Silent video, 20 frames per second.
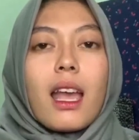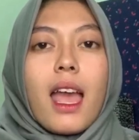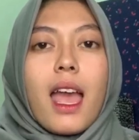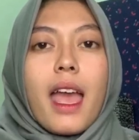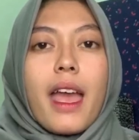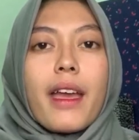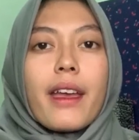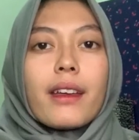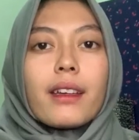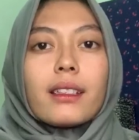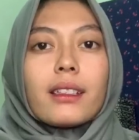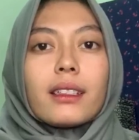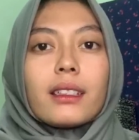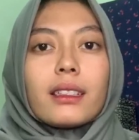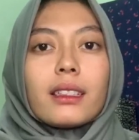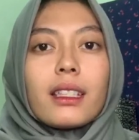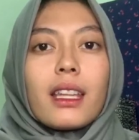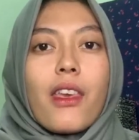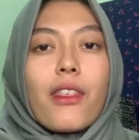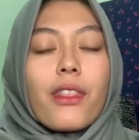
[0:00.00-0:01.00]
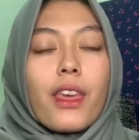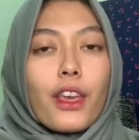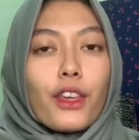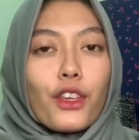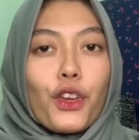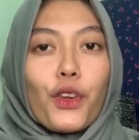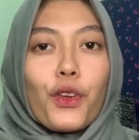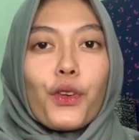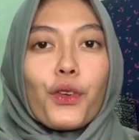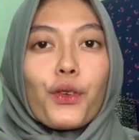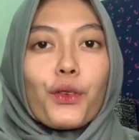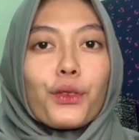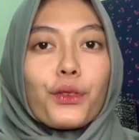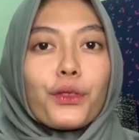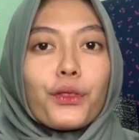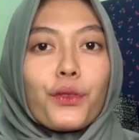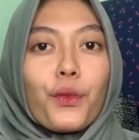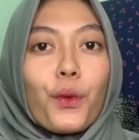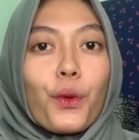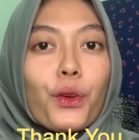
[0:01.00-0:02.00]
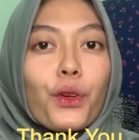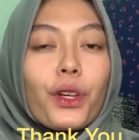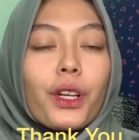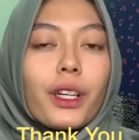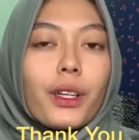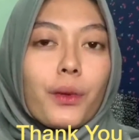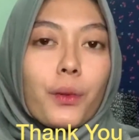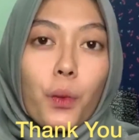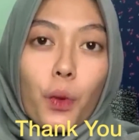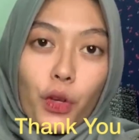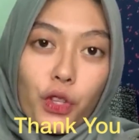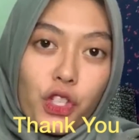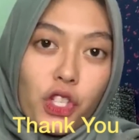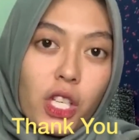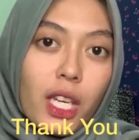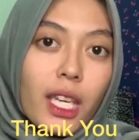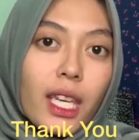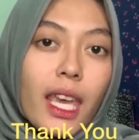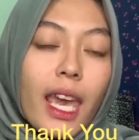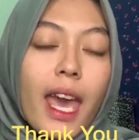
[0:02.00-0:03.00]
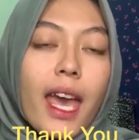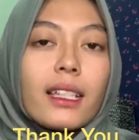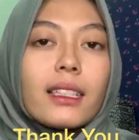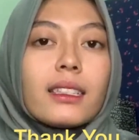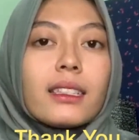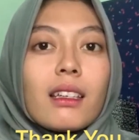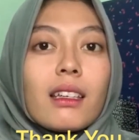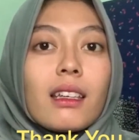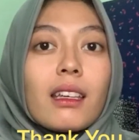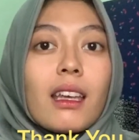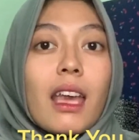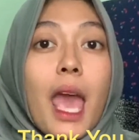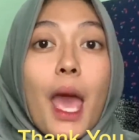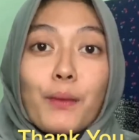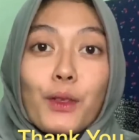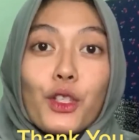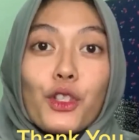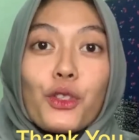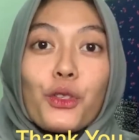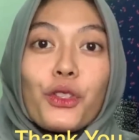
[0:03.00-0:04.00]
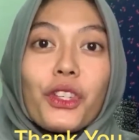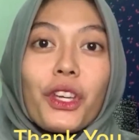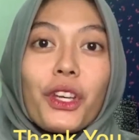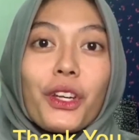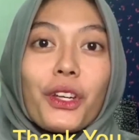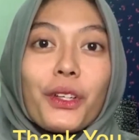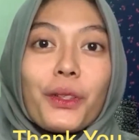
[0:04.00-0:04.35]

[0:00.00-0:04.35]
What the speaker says: And thank you for watching and Happy New Year.